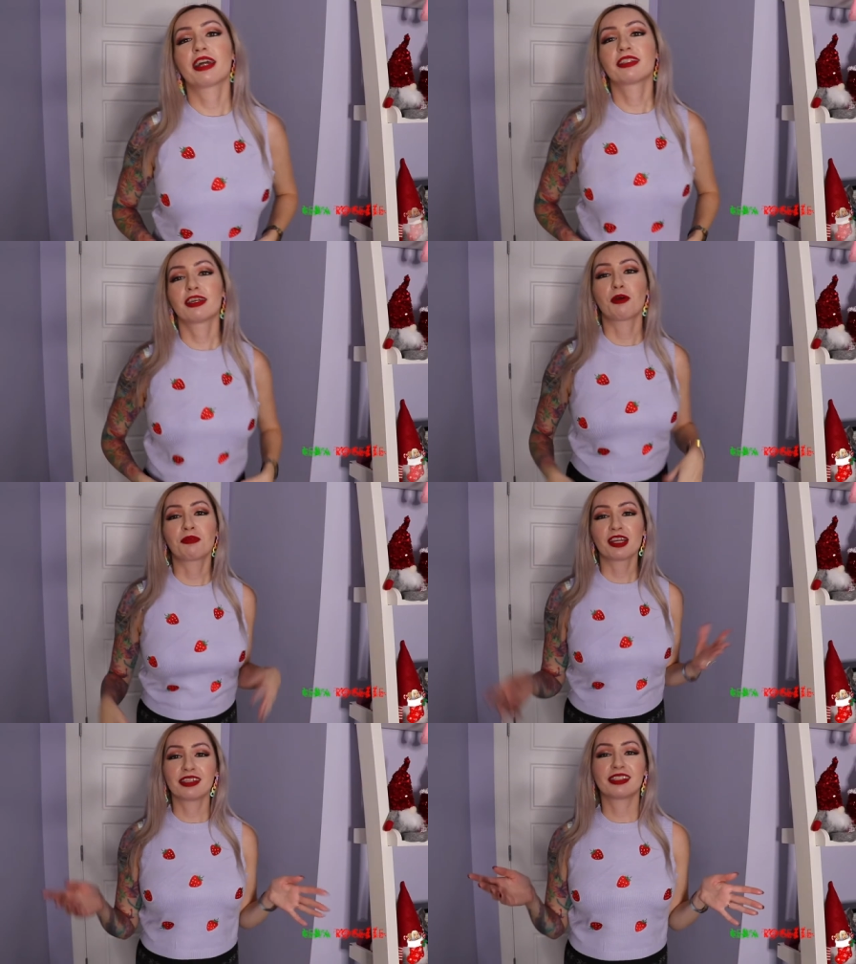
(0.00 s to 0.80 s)
next
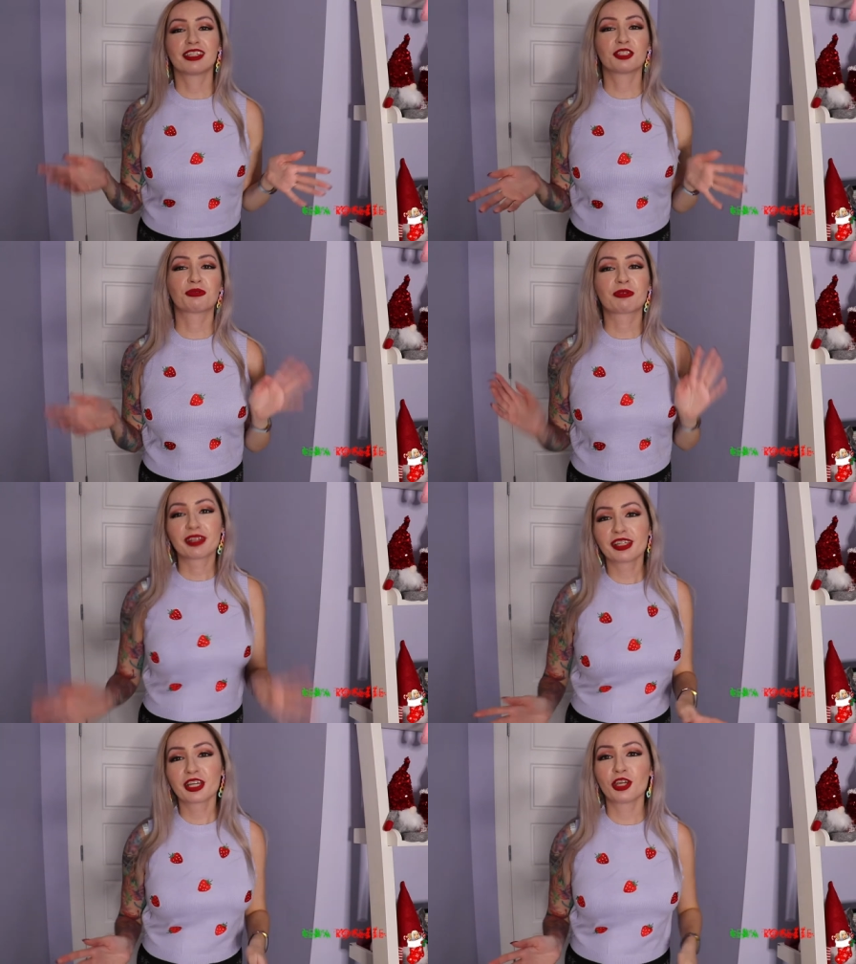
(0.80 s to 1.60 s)
up is this
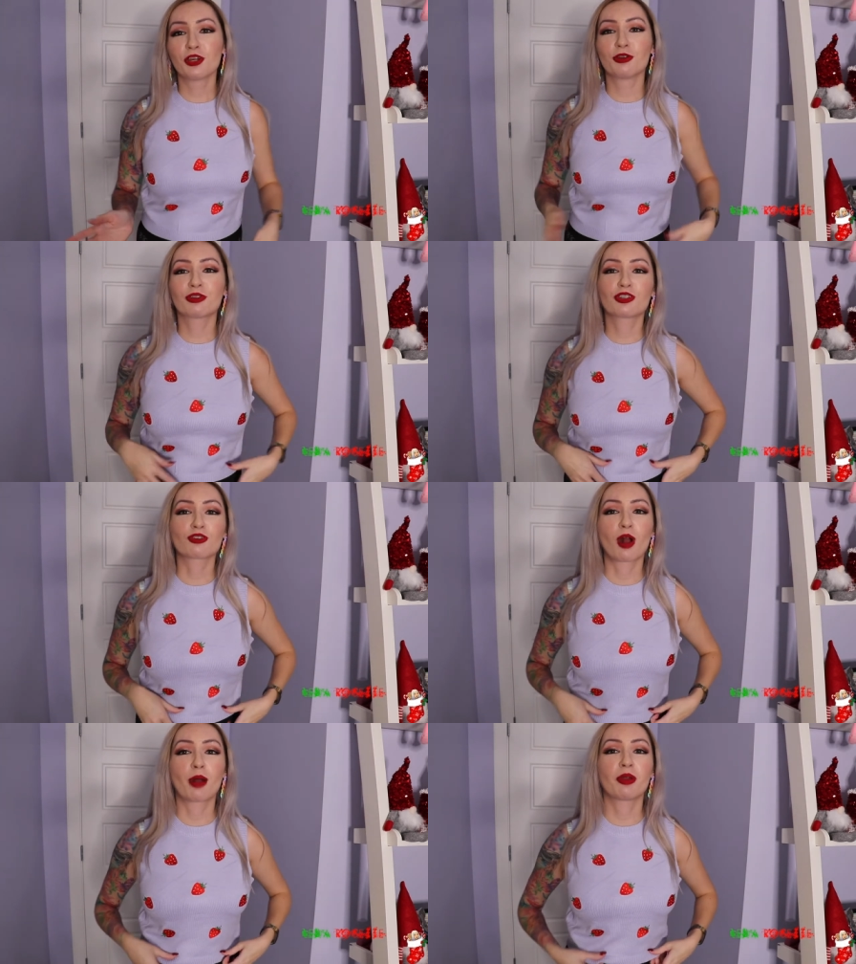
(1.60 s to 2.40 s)
really cute
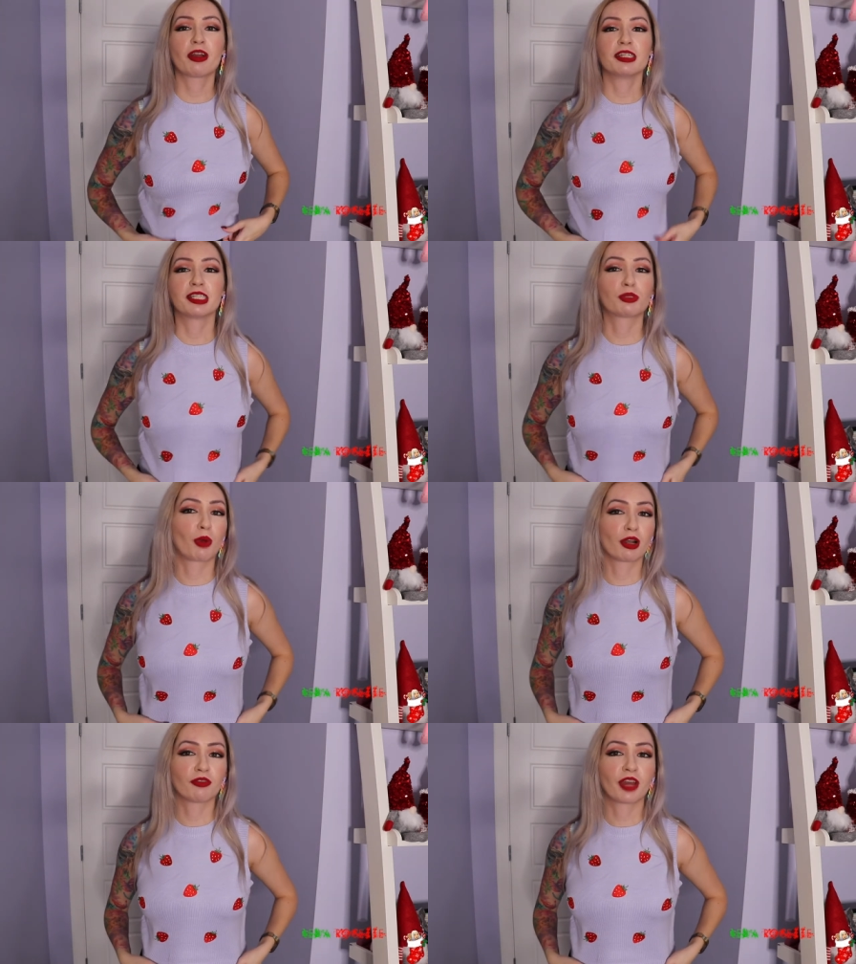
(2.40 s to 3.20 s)
strawberry
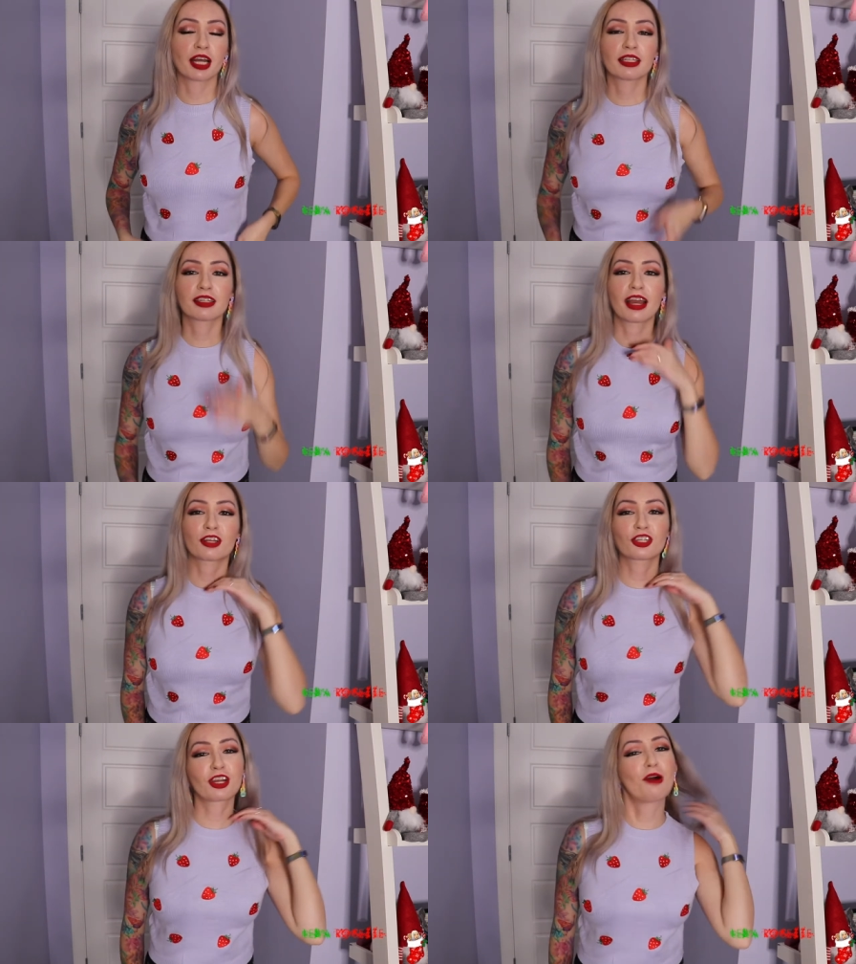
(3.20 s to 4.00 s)
sweater vest. I
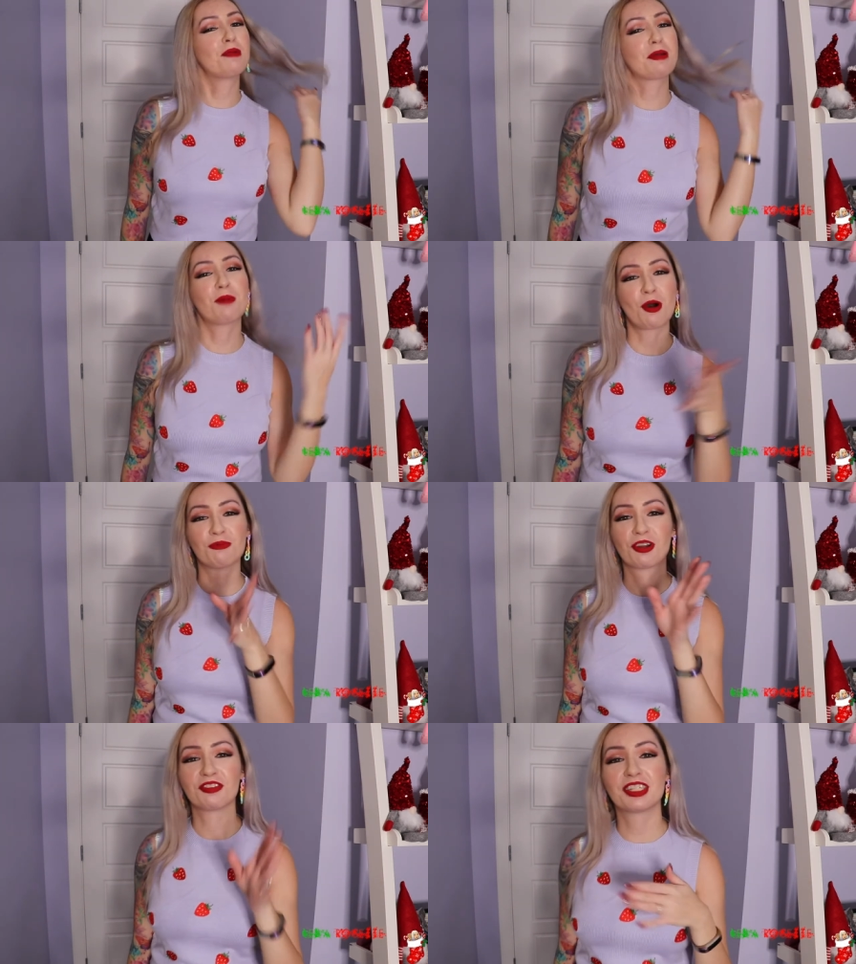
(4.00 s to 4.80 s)
actually got my
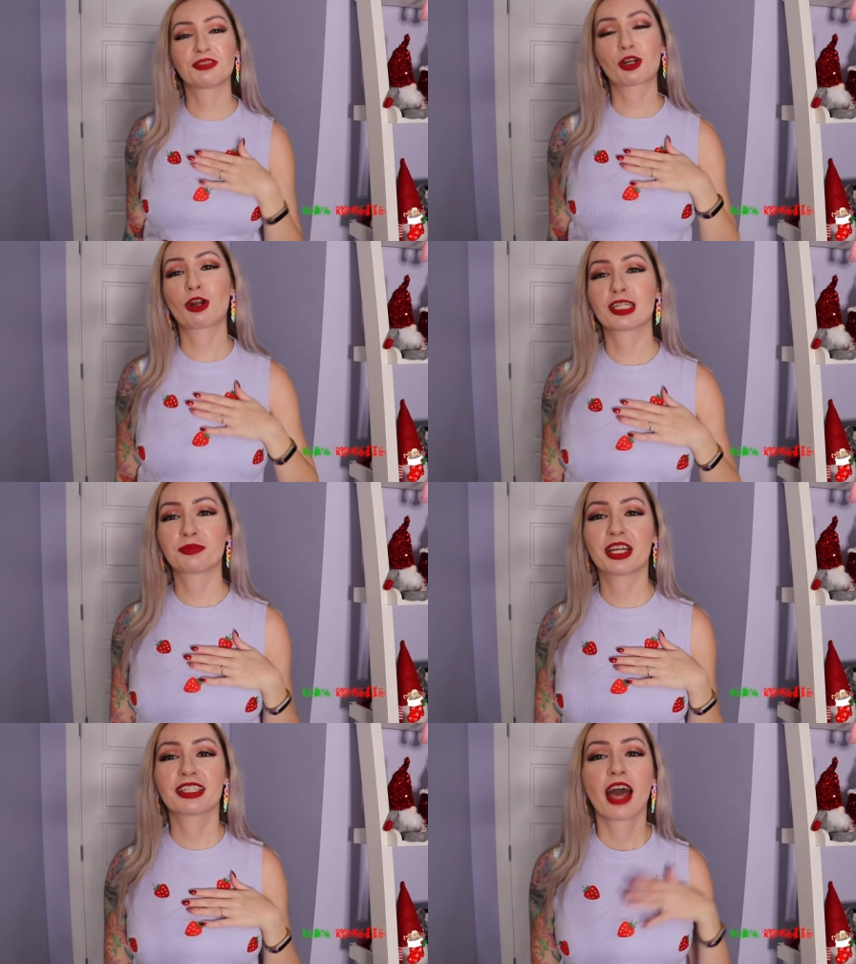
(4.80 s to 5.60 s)
mom one of these for
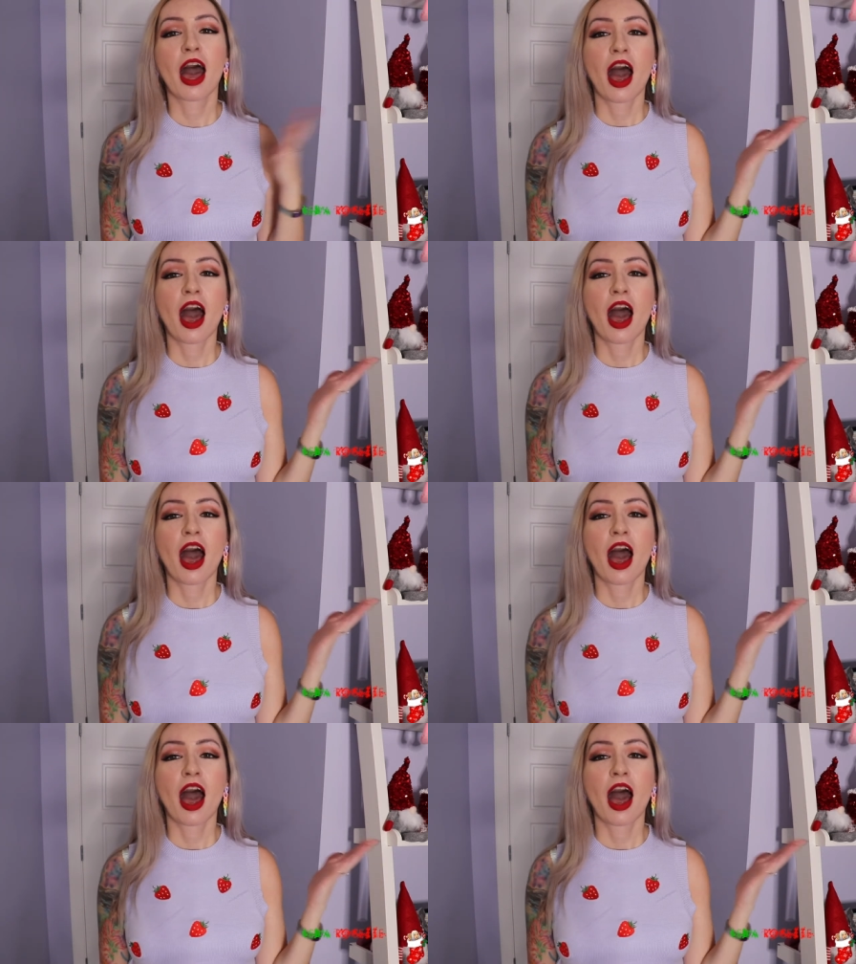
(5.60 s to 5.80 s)
Christmas.